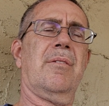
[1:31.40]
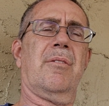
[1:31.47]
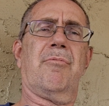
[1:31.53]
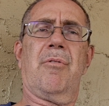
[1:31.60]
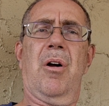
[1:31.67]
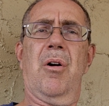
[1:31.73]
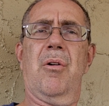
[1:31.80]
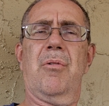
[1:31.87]

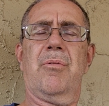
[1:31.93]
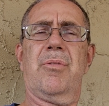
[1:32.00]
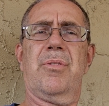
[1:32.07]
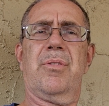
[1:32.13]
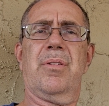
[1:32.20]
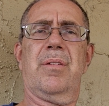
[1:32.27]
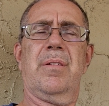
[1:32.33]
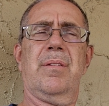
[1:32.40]
growth,
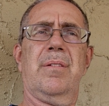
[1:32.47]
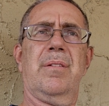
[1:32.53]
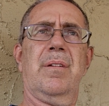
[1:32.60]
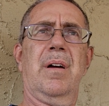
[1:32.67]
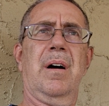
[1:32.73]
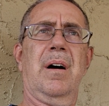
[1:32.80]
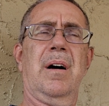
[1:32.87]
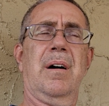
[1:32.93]

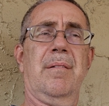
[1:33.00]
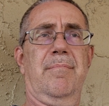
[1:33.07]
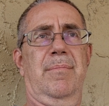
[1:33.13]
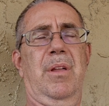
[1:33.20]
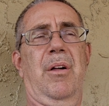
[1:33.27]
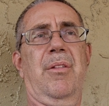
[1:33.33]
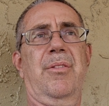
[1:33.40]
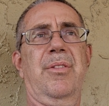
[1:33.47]

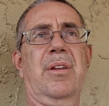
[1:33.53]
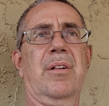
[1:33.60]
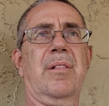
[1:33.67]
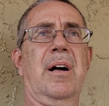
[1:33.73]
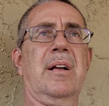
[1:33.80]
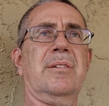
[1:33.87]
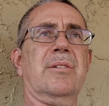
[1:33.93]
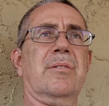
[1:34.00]
another
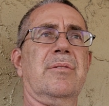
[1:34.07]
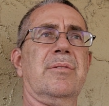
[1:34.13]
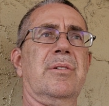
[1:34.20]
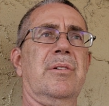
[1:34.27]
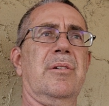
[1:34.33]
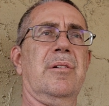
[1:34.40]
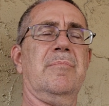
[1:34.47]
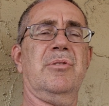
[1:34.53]
theological
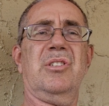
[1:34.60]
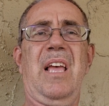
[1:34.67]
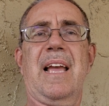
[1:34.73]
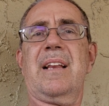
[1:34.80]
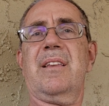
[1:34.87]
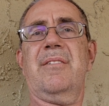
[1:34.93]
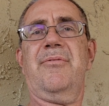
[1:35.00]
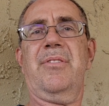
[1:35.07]
term,
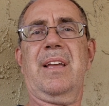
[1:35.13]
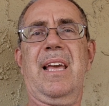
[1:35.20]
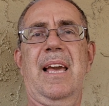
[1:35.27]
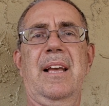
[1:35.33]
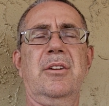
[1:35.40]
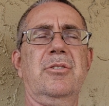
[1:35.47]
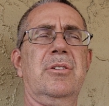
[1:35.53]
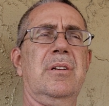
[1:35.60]

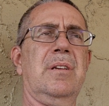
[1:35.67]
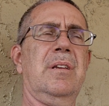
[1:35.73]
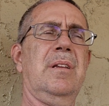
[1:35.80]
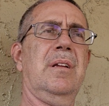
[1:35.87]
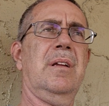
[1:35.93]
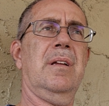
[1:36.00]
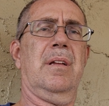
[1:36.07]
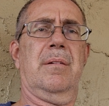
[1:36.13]
sanctification,
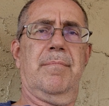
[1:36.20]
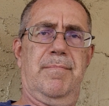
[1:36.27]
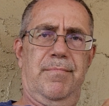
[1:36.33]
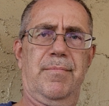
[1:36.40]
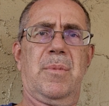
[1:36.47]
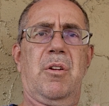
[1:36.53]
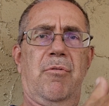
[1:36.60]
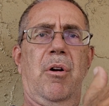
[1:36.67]

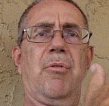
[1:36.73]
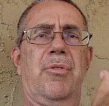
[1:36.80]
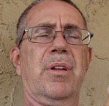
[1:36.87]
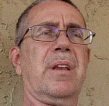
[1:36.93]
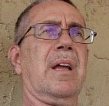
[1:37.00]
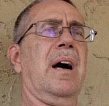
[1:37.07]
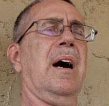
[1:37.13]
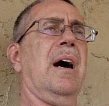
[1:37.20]
growth
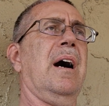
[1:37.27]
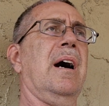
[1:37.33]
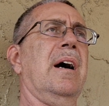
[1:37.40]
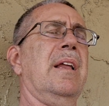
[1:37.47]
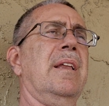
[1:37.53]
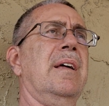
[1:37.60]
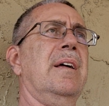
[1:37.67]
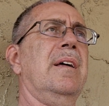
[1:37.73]
in God.